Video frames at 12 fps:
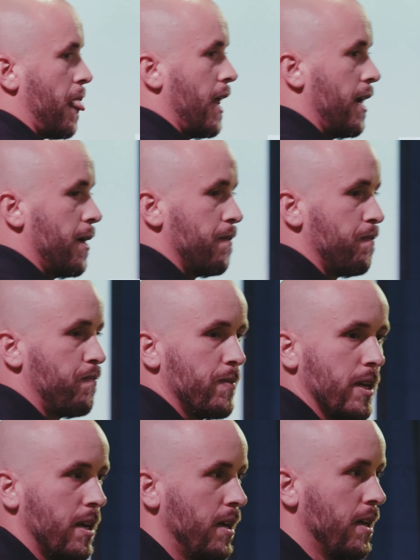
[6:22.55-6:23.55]
I'm
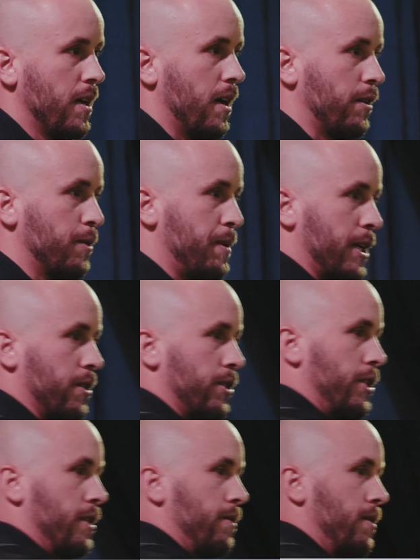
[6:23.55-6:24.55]
going to pick
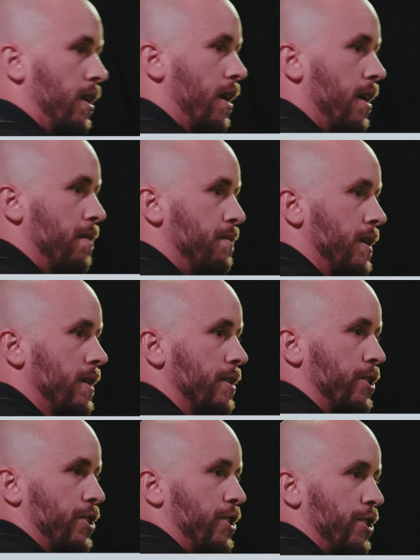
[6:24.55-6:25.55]
on you,
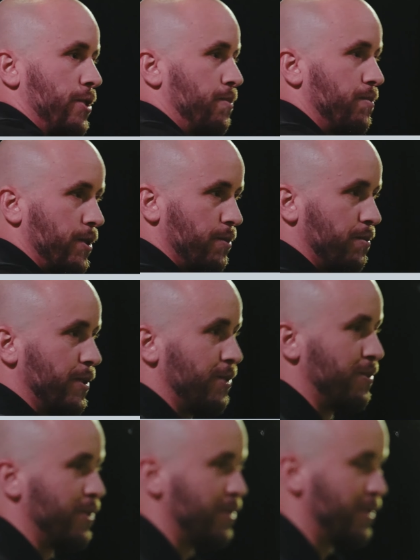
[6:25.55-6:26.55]
just because
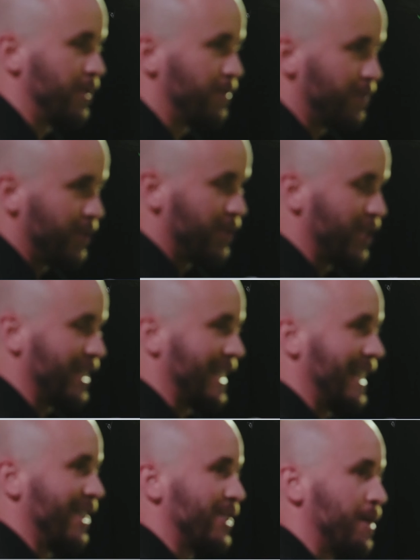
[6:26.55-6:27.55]
you shout
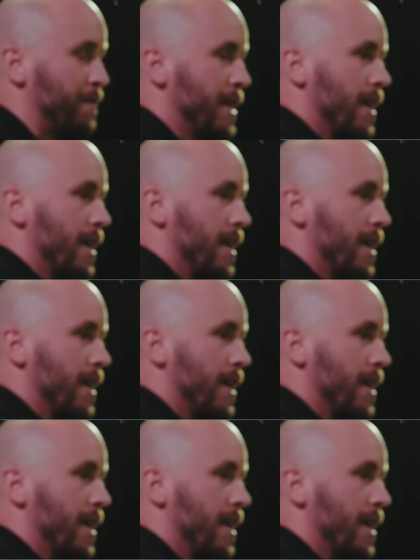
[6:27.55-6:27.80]
out last time.